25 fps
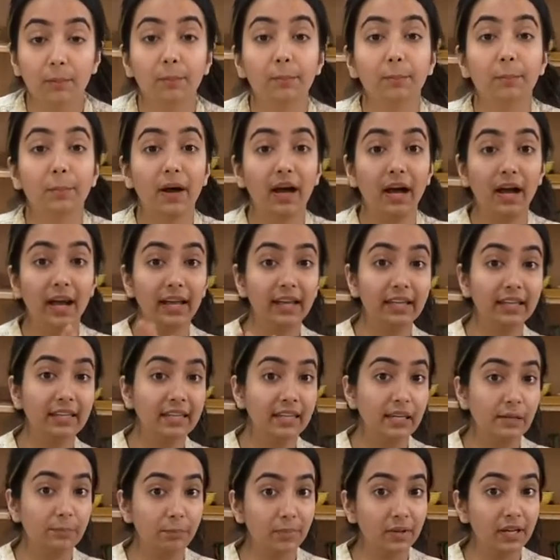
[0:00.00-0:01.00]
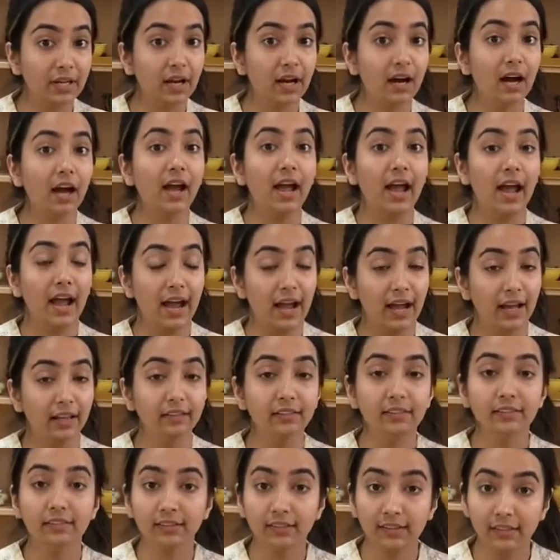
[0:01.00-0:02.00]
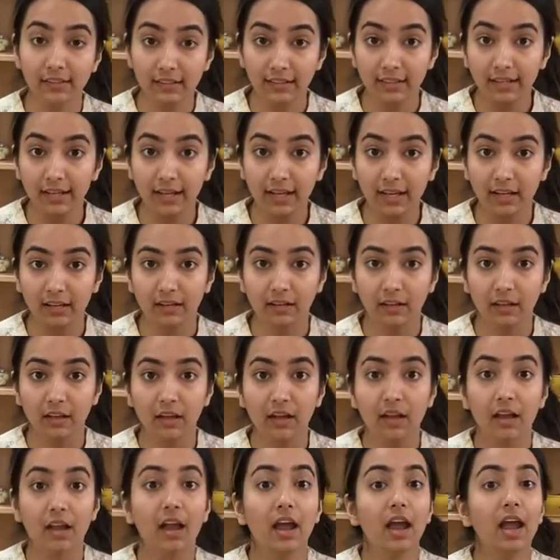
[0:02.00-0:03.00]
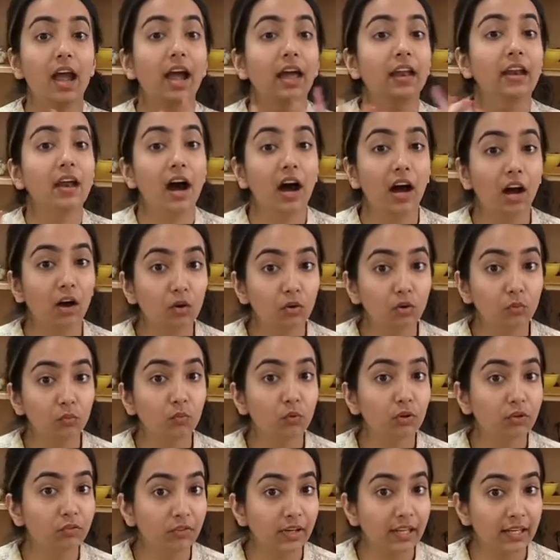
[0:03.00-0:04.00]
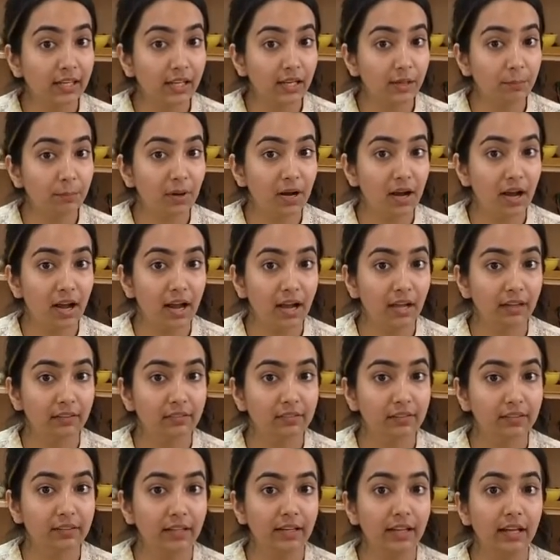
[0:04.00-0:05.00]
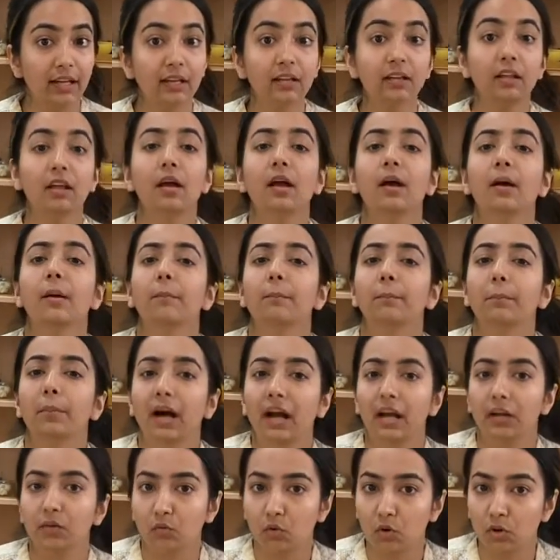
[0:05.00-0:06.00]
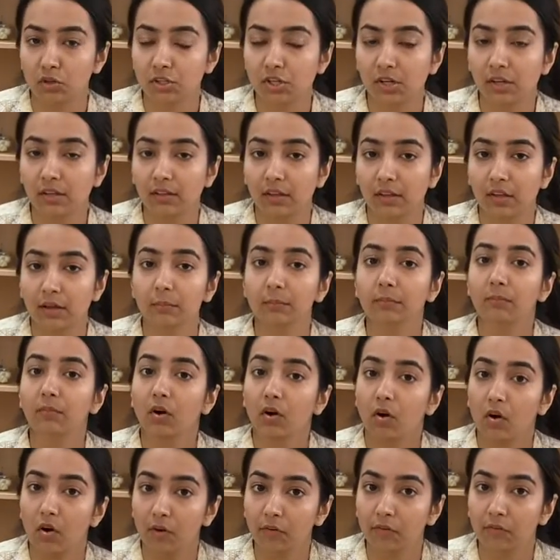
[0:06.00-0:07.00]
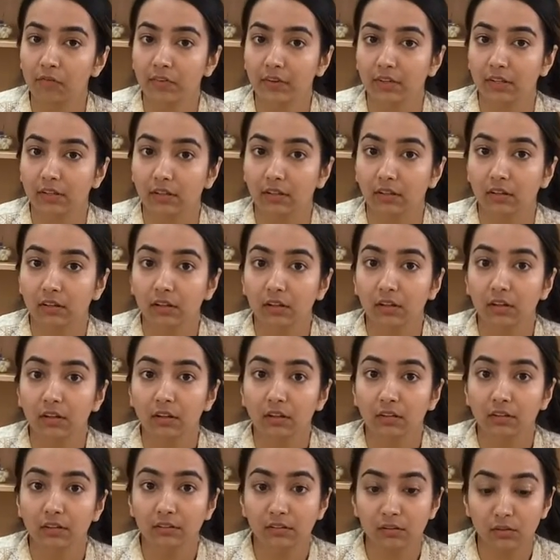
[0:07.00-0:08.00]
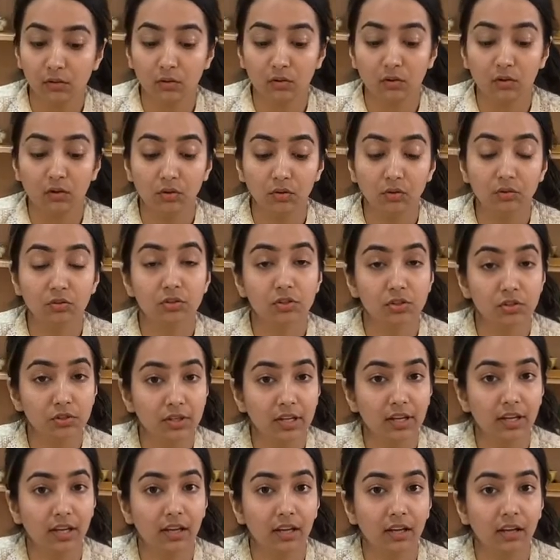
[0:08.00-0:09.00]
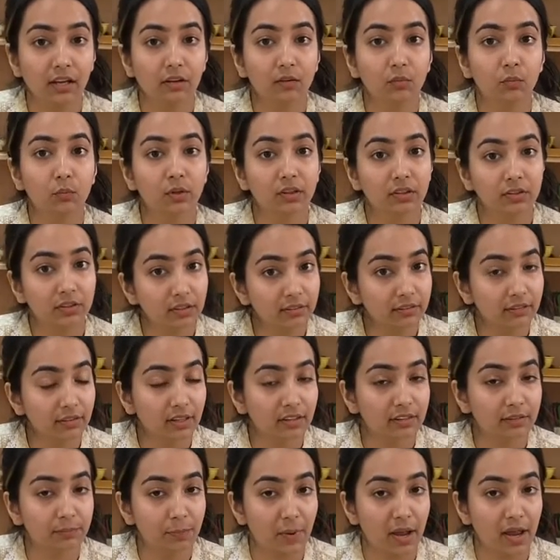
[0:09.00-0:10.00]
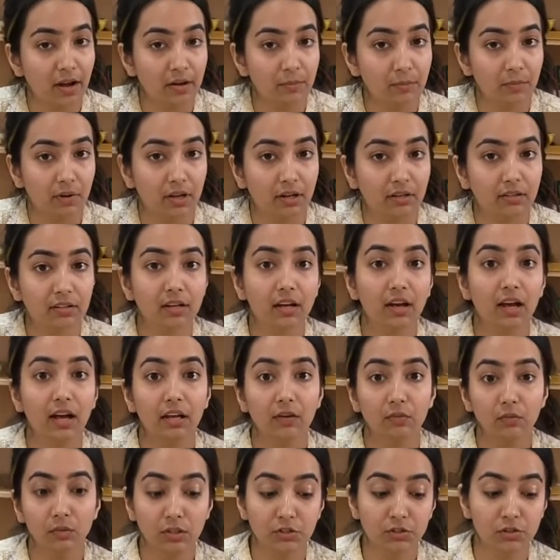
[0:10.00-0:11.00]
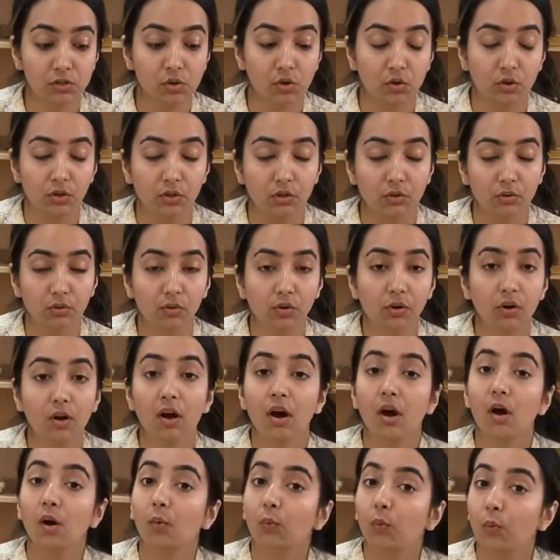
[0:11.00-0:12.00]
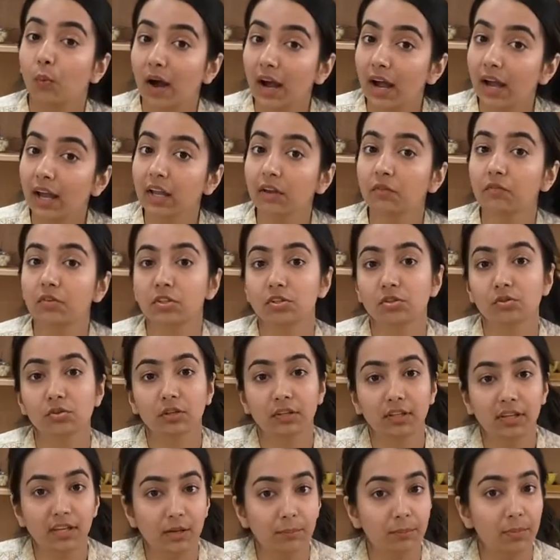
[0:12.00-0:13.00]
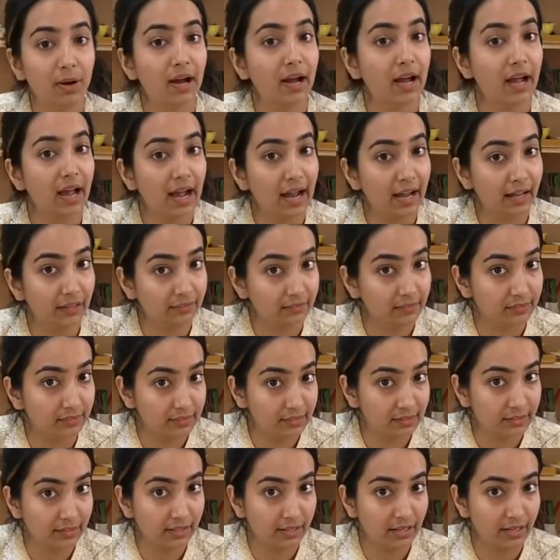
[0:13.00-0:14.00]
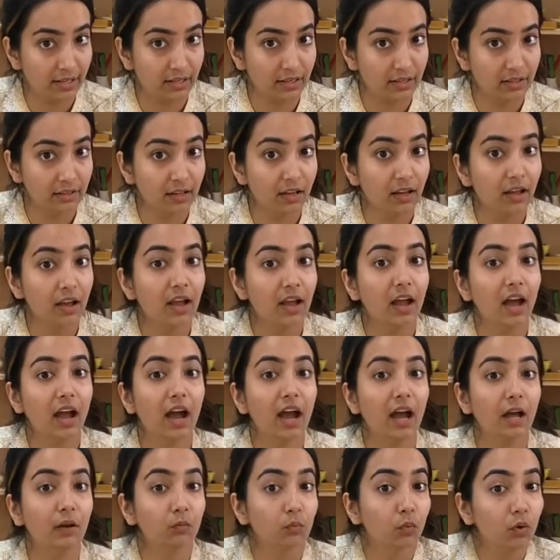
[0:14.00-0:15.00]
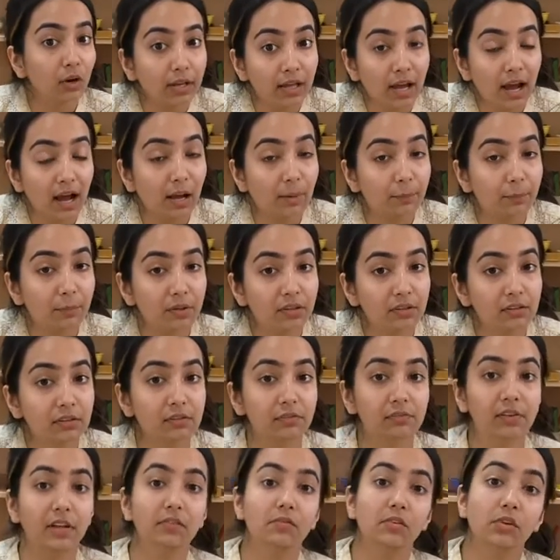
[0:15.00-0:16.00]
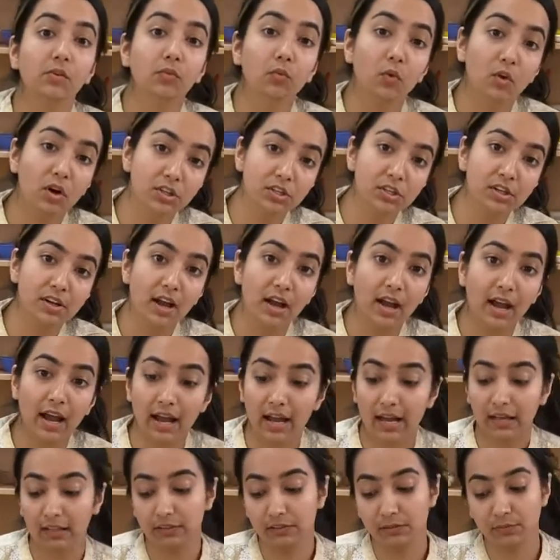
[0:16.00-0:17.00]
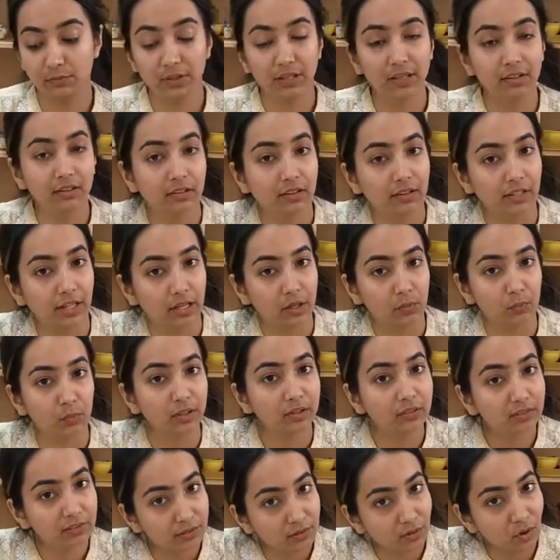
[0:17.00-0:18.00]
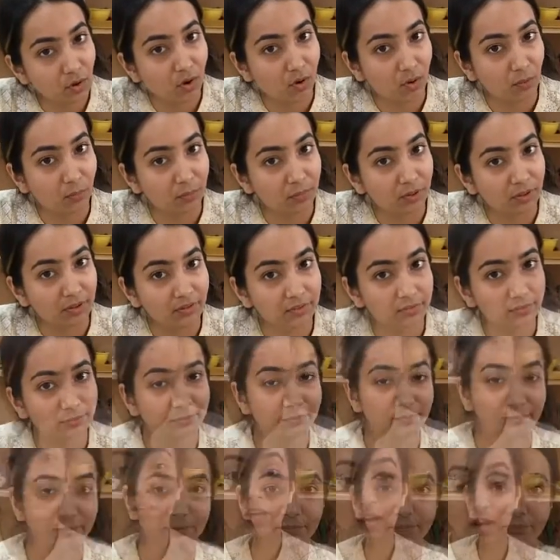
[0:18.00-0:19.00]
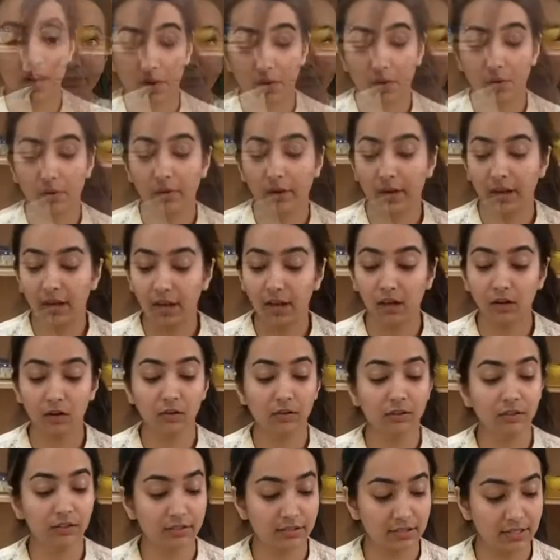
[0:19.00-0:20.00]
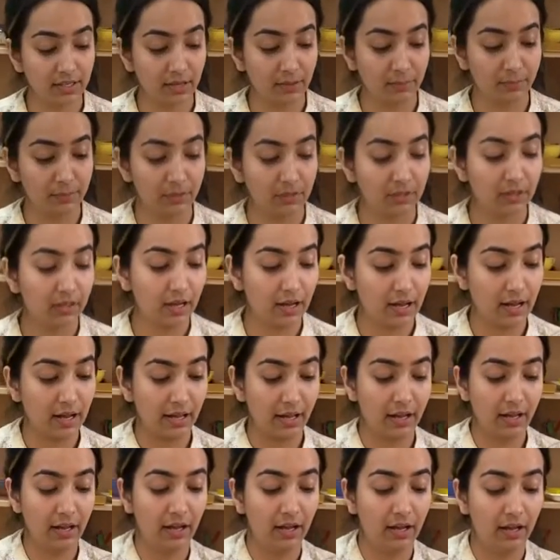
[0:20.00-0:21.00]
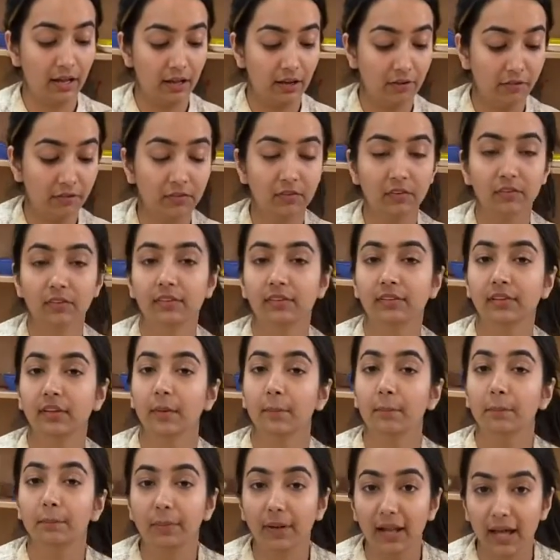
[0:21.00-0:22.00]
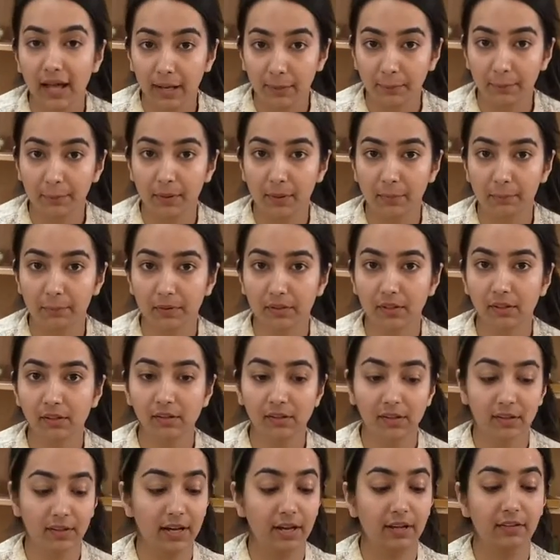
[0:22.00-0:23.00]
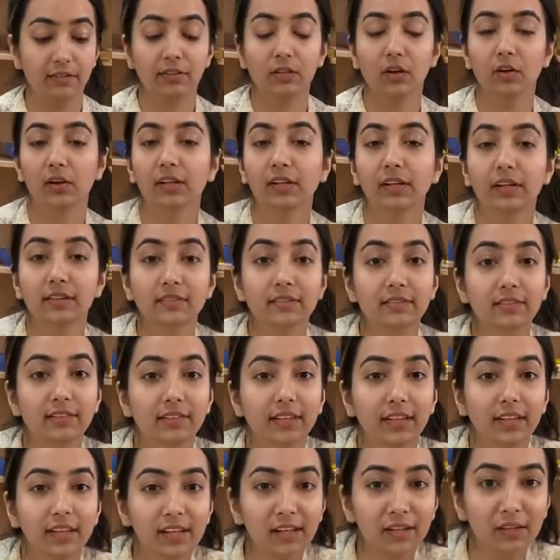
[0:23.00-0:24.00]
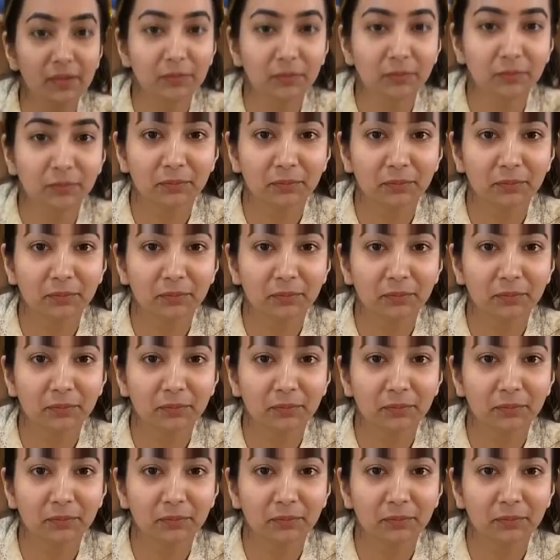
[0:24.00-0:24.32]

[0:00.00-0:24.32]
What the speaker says: By keeping our hands clean. And how would we keep our hands clean? By washing them often. So today with this experiment, I will show you why we should keep our hands clean and what happens when we wash our hands with liquid soap. So now here on the table, I have some black pepper, as you all can see.